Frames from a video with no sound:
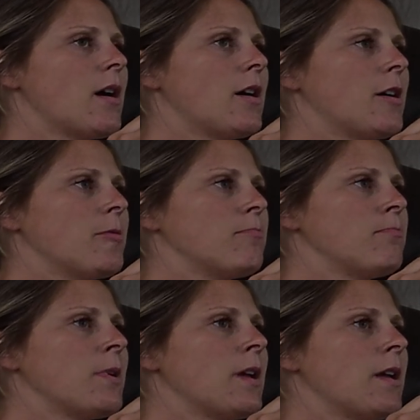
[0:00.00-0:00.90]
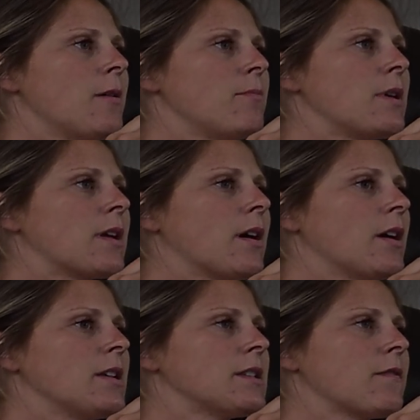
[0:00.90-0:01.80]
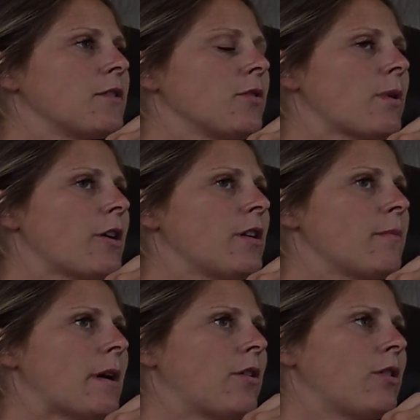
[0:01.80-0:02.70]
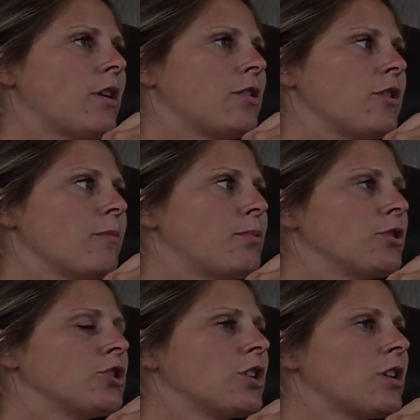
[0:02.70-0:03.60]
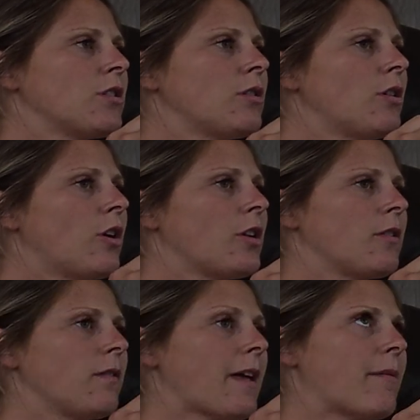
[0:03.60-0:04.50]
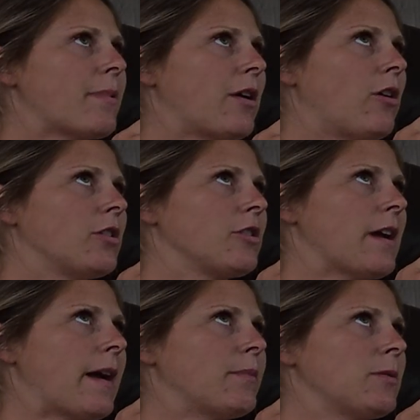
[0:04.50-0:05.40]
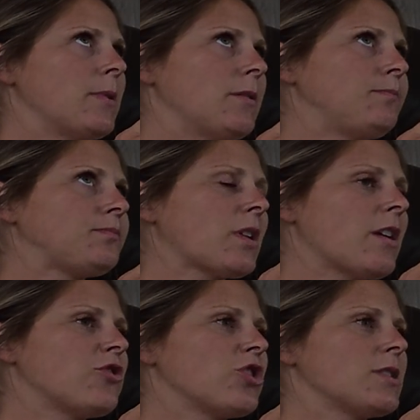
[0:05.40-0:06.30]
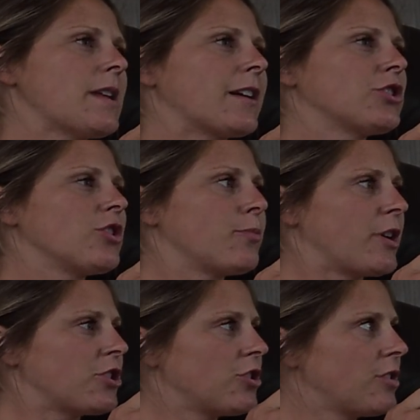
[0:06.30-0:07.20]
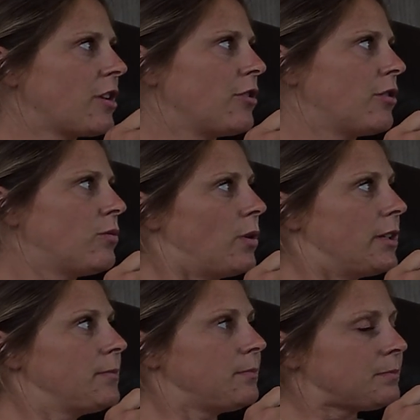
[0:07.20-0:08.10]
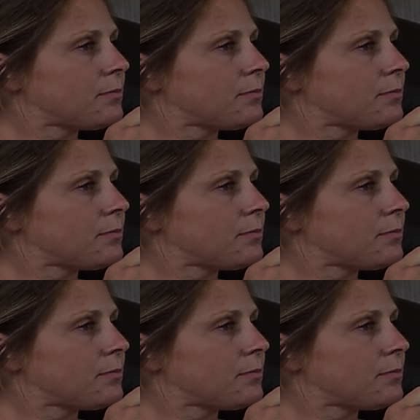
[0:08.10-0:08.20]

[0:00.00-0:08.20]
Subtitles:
Um, because if you're wearing a belt and you're pushing on that belt on your abdomen, it's just extra pressure that you don't want.